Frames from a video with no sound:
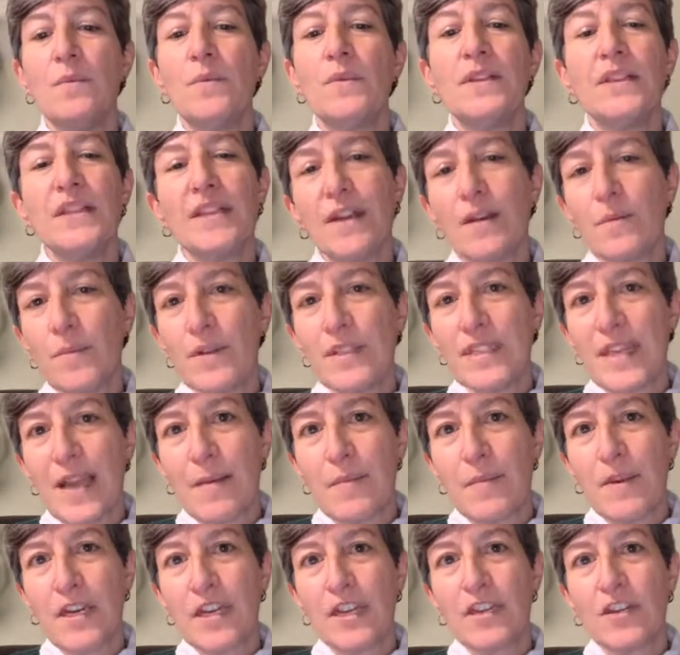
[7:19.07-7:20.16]
we'll look at what's
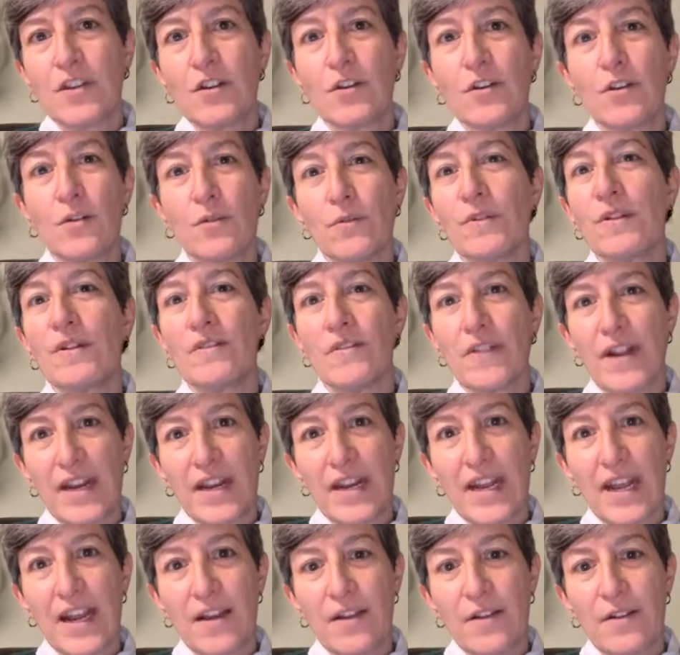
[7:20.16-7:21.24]
happening in your career
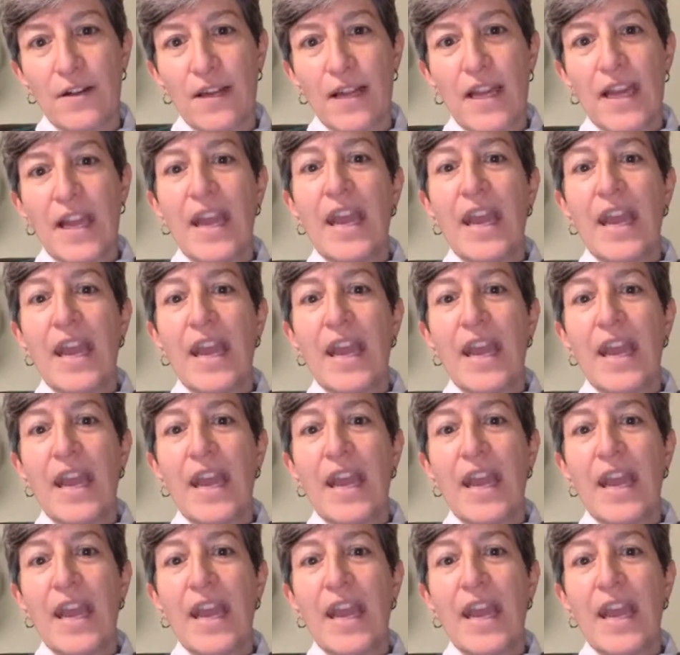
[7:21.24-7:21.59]
right now,